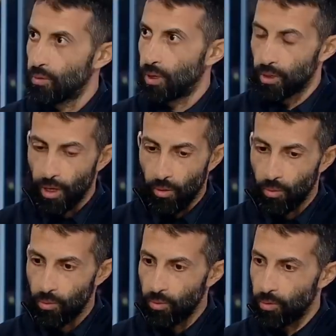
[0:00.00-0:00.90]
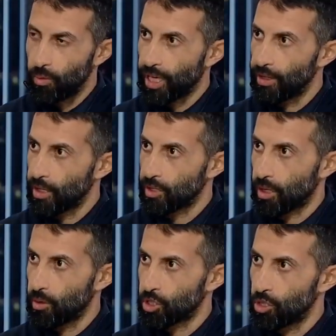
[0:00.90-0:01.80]
Well, now we can ask the
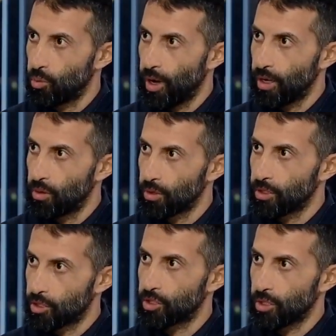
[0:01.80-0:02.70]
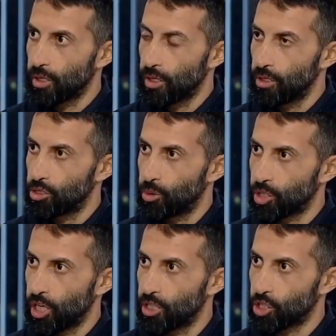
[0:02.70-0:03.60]
question, why all this
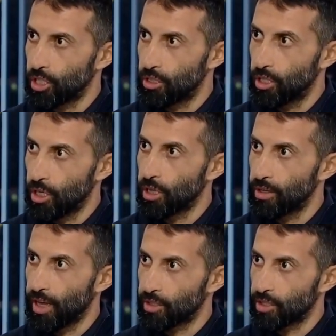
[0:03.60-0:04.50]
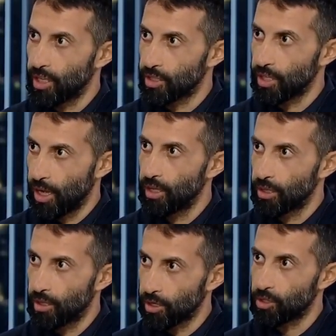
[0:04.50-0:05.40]
Jewish hatred in the United States
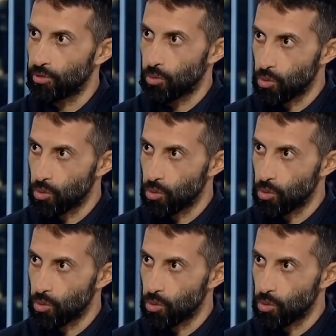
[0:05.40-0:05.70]
and the rest of the